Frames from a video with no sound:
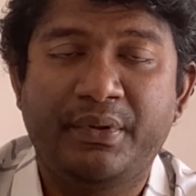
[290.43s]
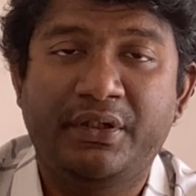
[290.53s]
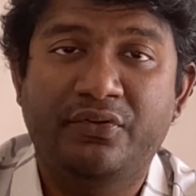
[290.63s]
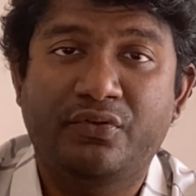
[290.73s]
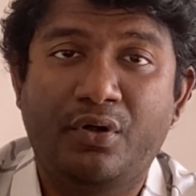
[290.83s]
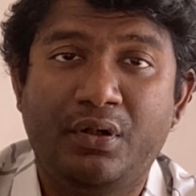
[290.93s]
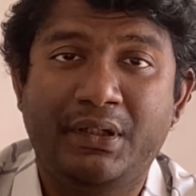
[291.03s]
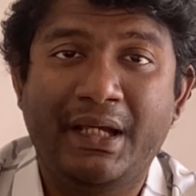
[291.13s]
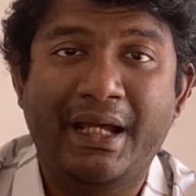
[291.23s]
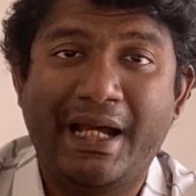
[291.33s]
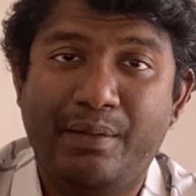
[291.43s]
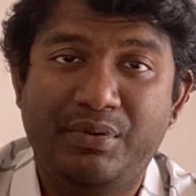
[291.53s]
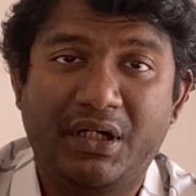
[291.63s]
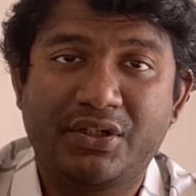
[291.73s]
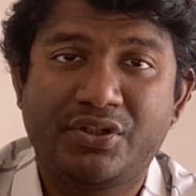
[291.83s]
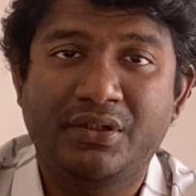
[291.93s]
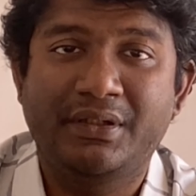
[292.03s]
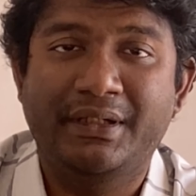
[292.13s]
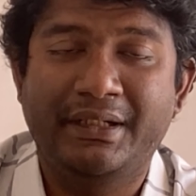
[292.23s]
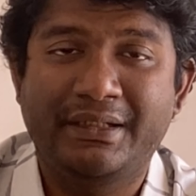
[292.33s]
It is called
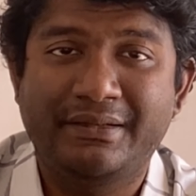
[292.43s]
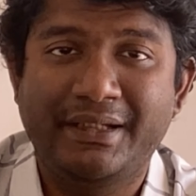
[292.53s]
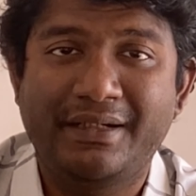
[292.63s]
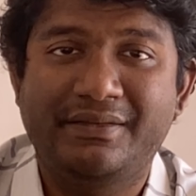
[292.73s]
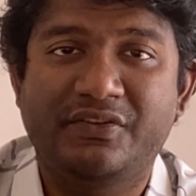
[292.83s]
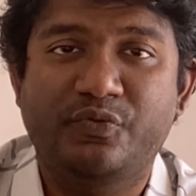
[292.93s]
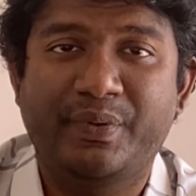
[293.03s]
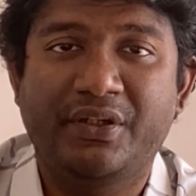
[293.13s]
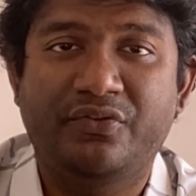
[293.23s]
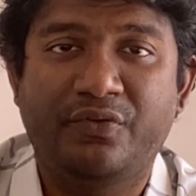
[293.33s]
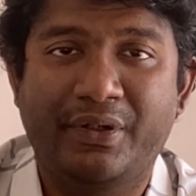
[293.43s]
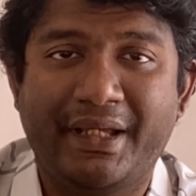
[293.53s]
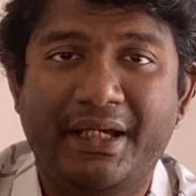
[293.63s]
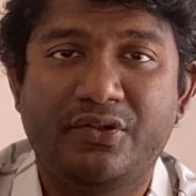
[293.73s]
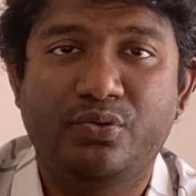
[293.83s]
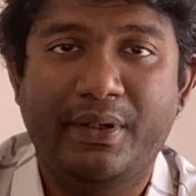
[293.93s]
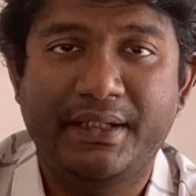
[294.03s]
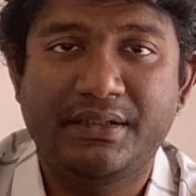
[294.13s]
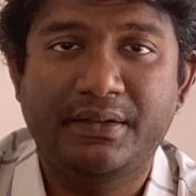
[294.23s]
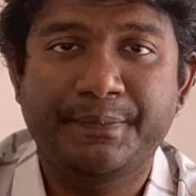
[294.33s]
abduction. It creates a space for air to
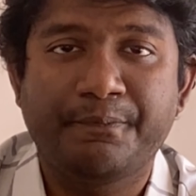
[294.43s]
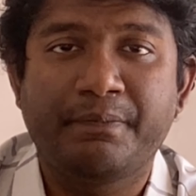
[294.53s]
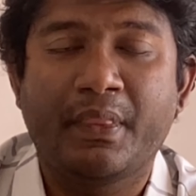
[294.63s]
enter,